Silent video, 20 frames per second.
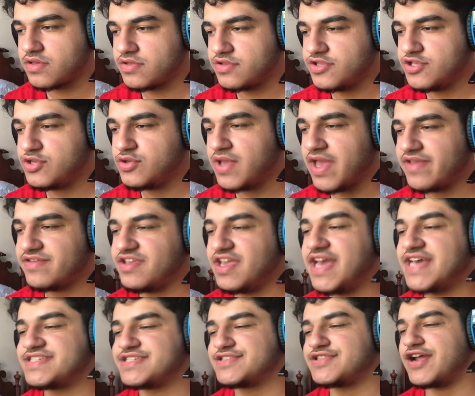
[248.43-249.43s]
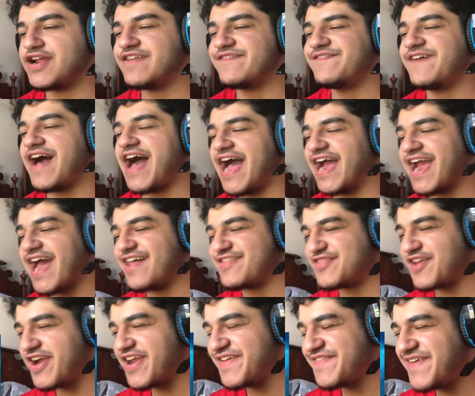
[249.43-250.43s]
Do you have yes, 35. I got
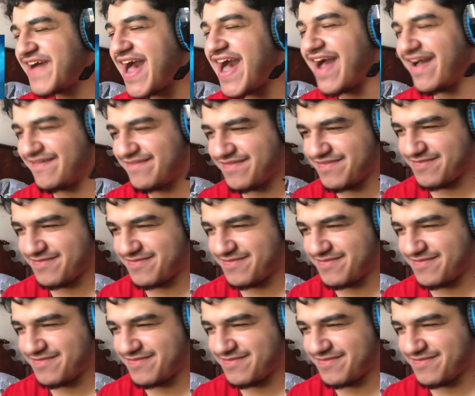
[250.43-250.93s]
35.